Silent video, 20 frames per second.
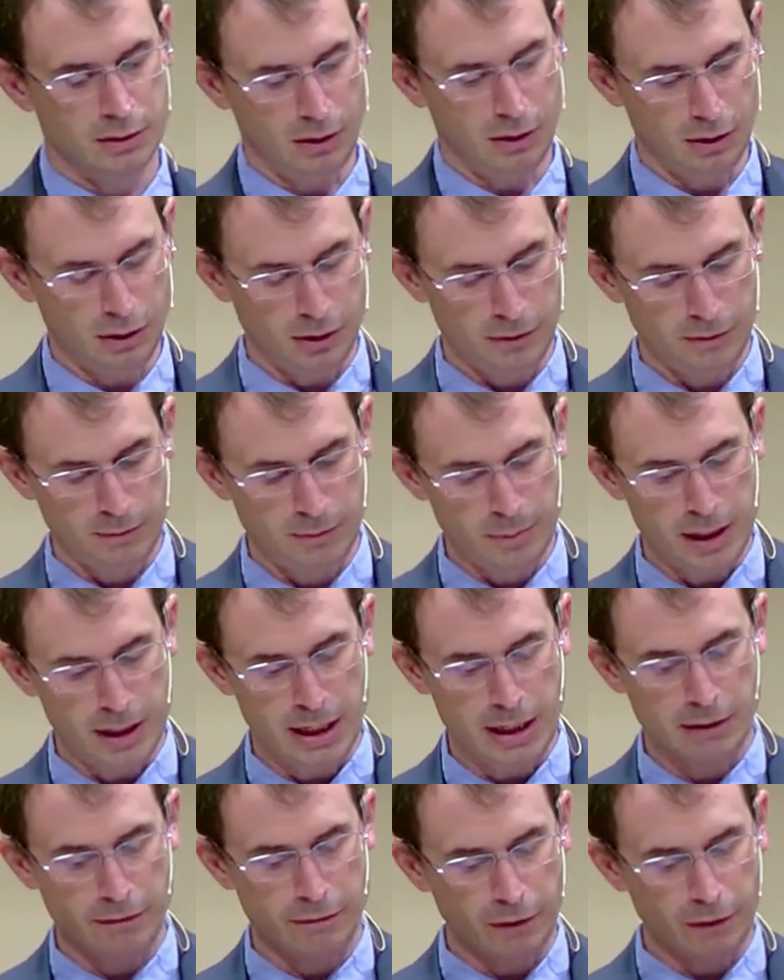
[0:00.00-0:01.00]
of
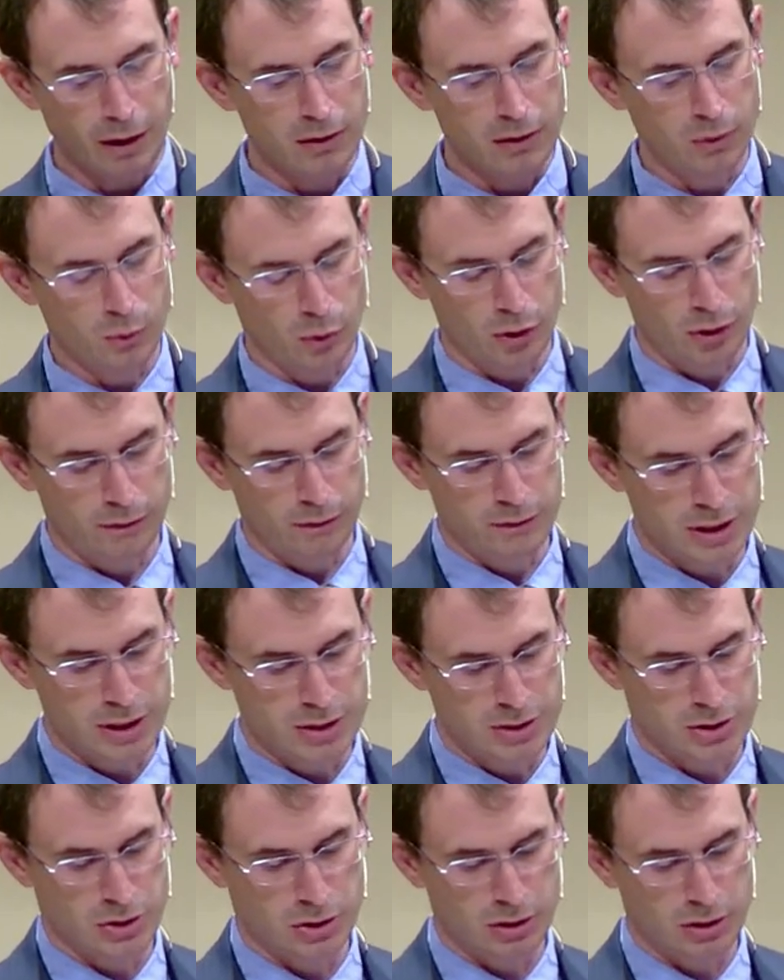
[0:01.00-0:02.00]
being a follower of
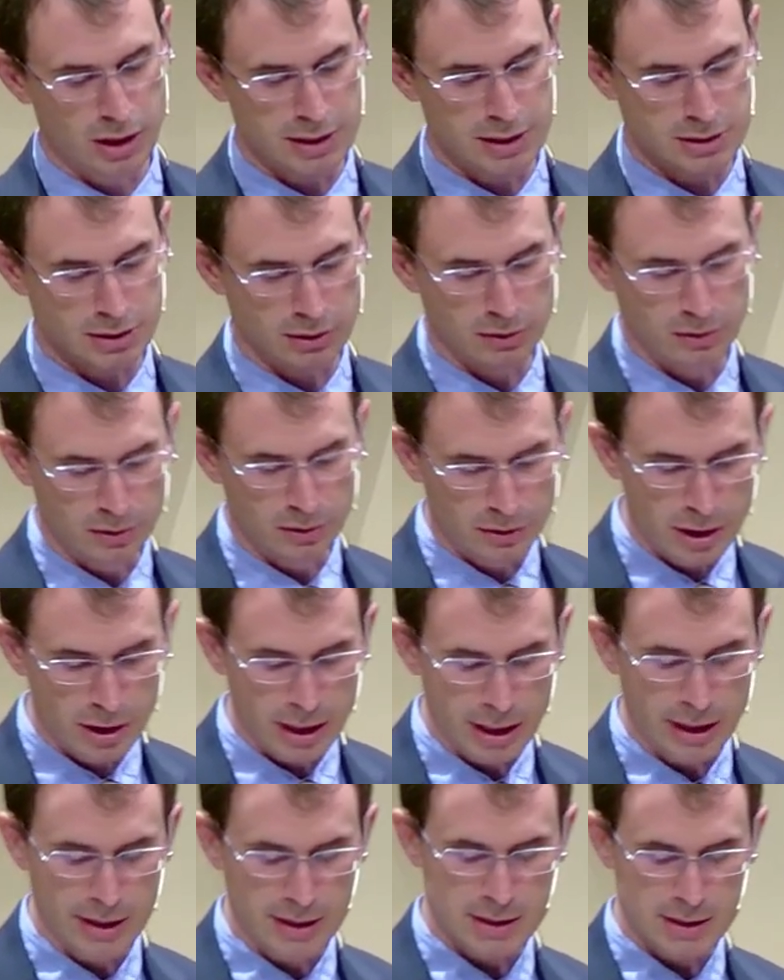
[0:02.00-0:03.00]
Jesus Christ, a
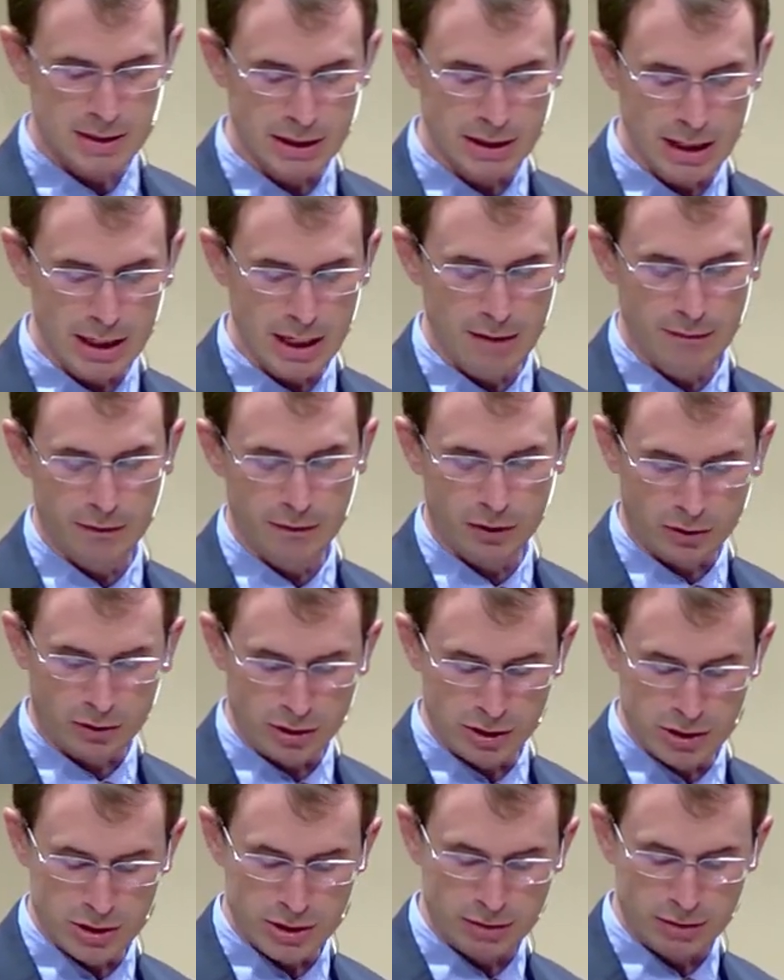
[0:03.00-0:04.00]
learning, saved,
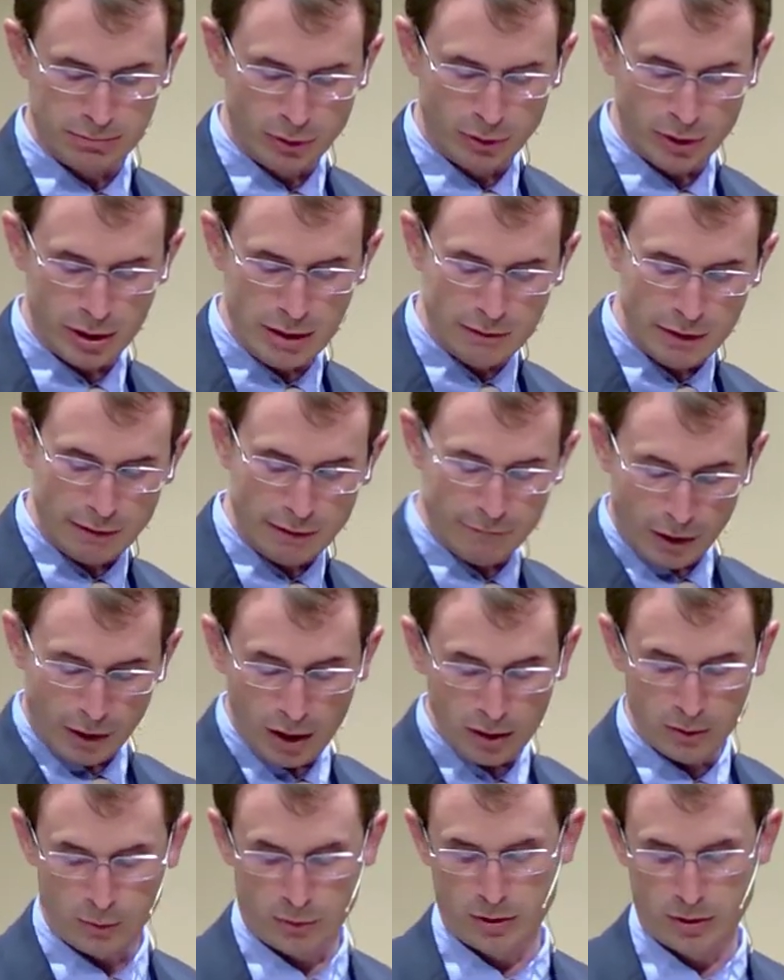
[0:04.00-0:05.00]
Christian, believing
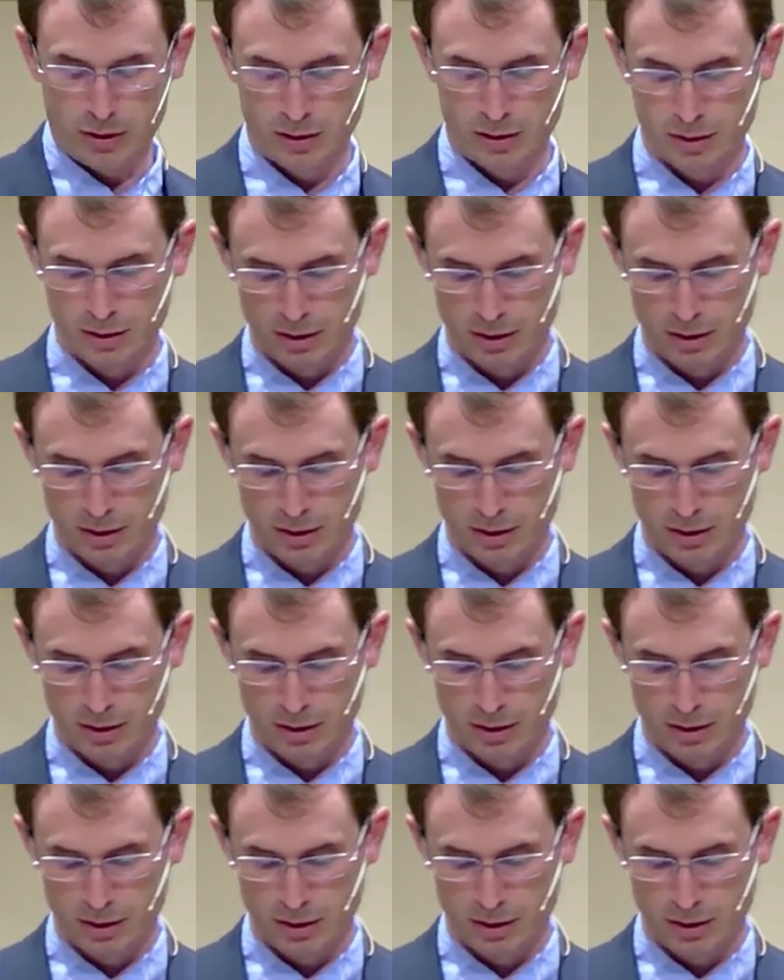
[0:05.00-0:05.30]
follower.